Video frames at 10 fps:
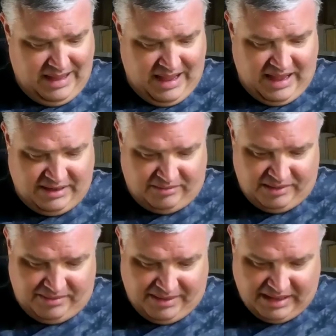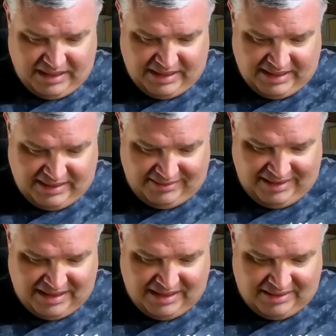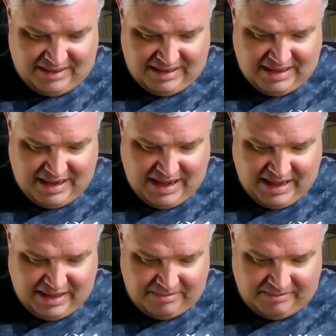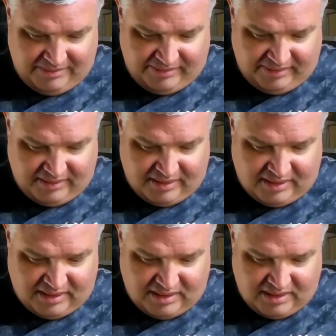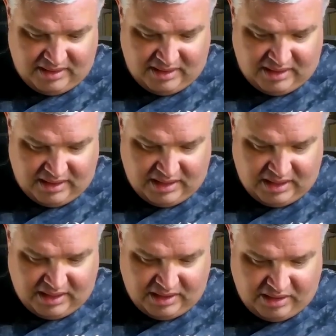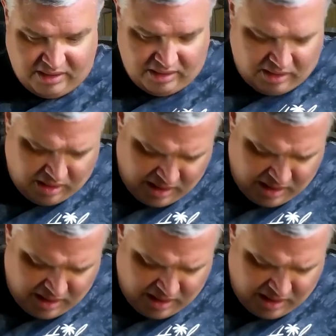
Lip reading: I don't really recognize any of the names on here.